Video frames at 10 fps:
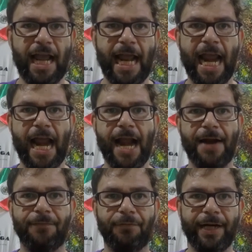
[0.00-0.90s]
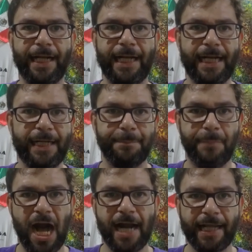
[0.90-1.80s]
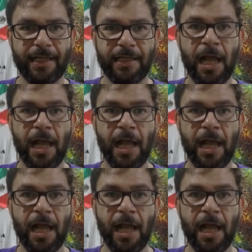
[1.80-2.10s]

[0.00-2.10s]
everybody.